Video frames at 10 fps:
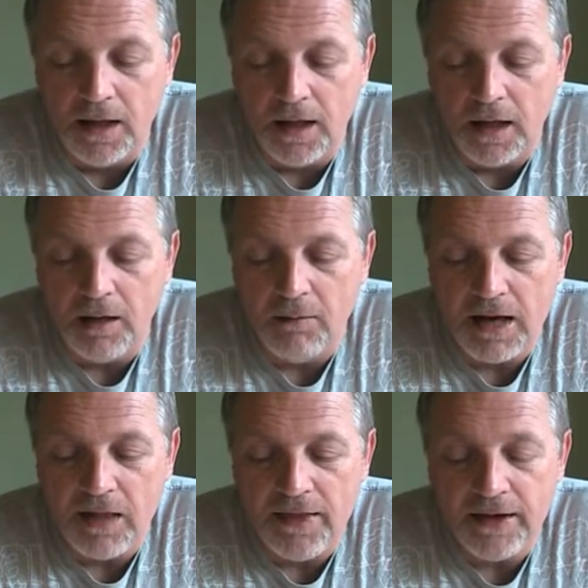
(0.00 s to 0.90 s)

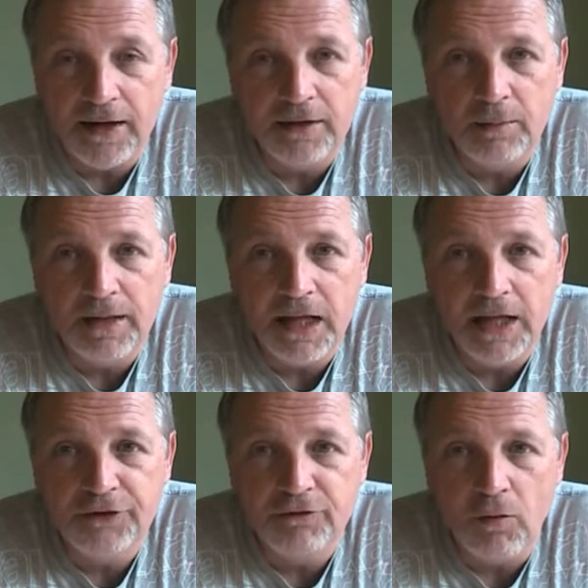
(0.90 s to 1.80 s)
and then a little bit
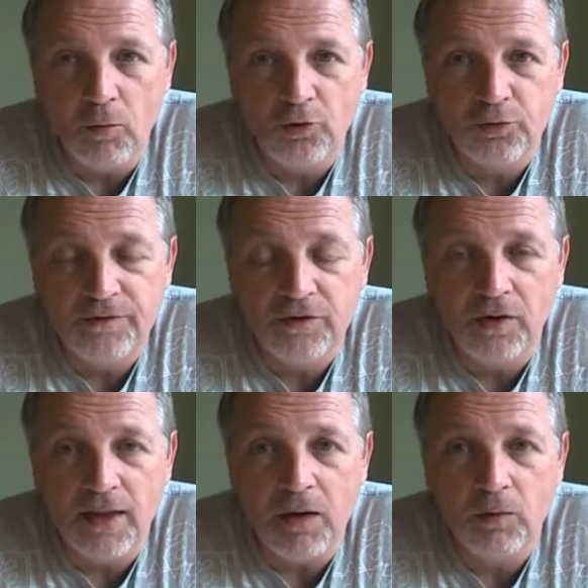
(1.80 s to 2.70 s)
later on, once we've
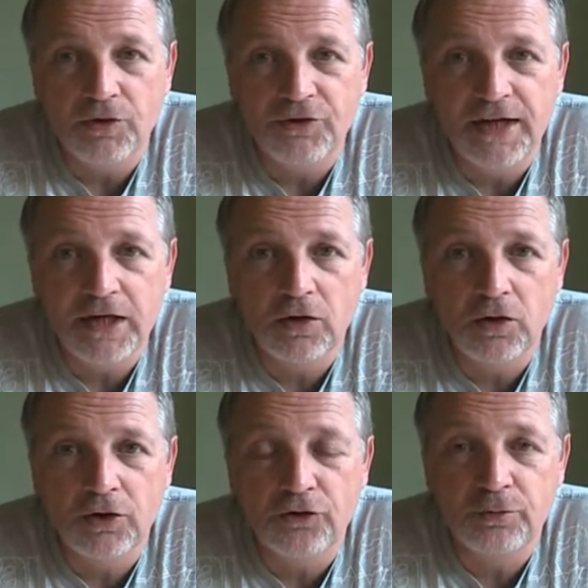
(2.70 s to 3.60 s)
done that, we'll take a
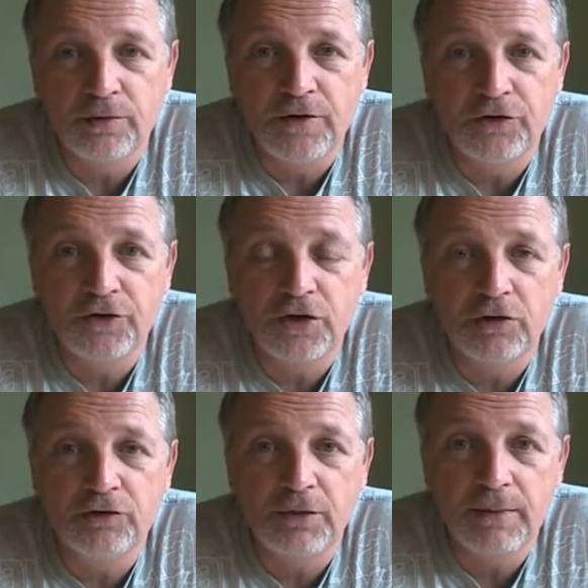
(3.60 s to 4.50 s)
look at some of the
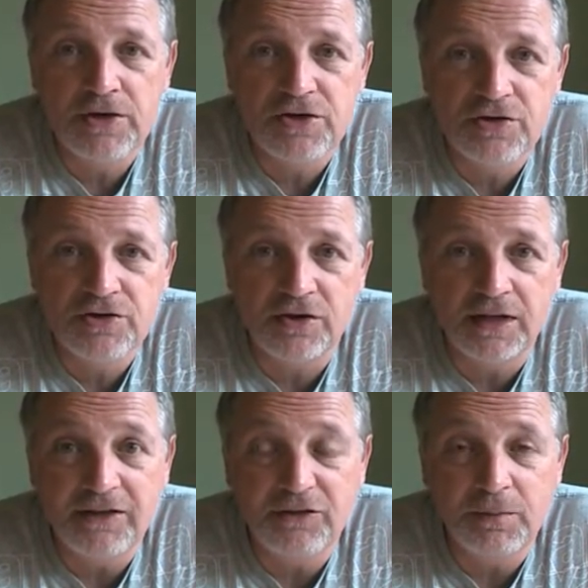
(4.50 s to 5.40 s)
security measures that
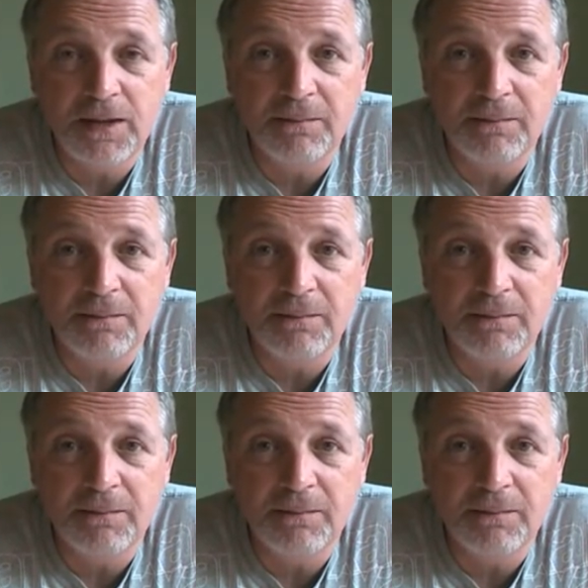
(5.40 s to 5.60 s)
need to be